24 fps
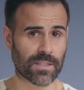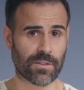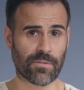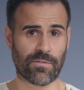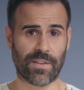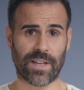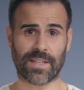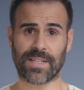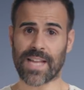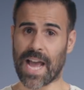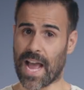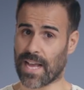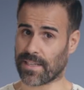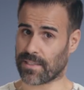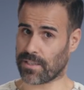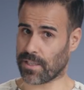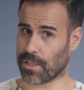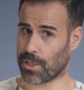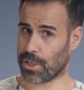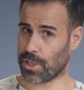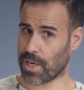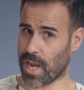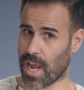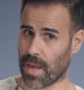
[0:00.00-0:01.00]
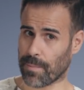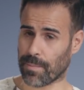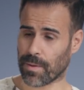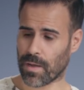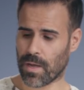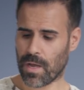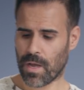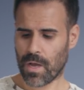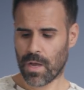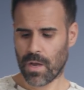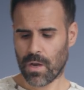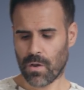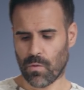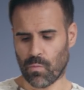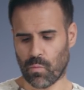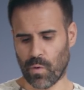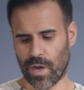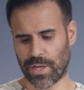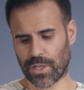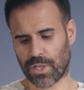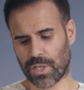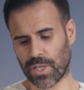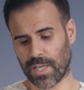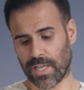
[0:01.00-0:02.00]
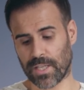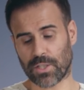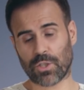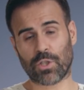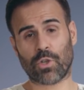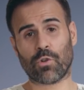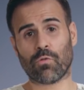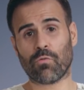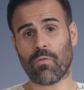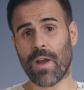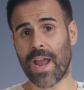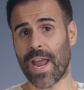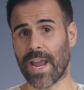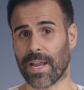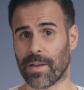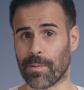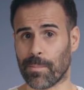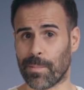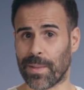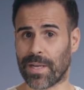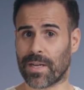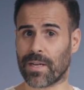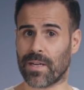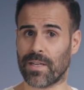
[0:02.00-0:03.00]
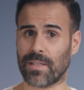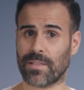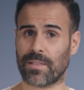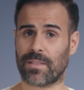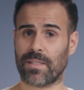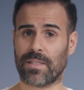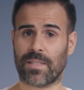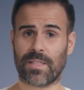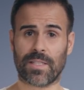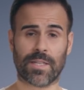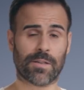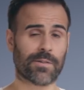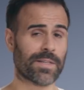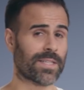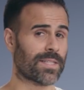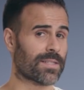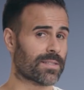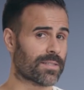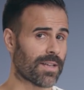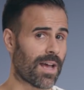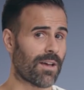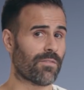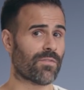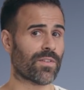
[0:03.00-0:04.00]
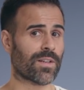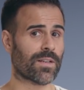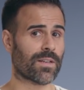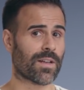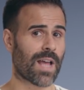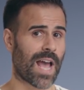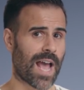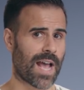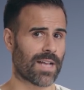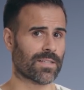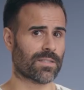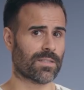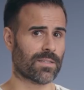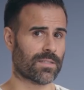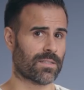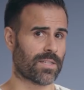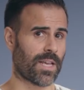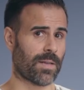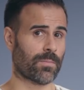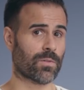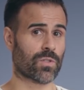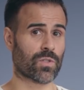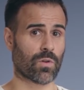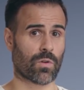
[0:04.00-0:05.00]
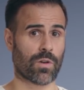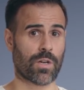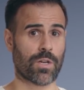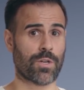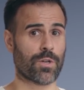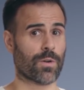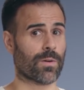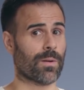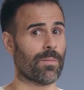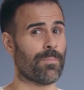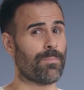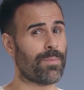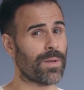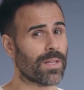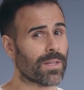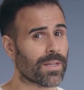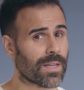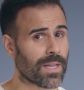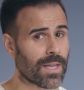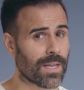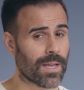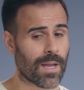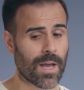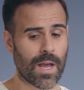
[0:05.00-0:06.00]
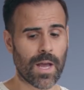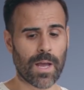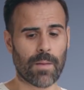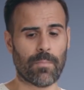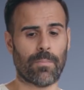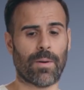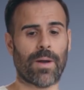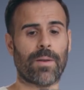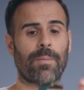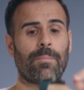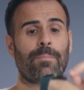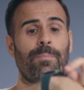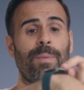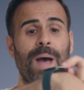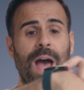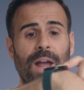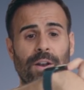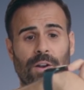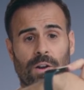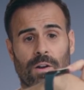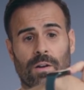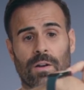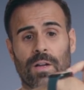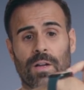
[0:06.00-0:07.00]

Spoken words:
fantastic shape, which is great because the Series 7 has the same sort of durability, but better.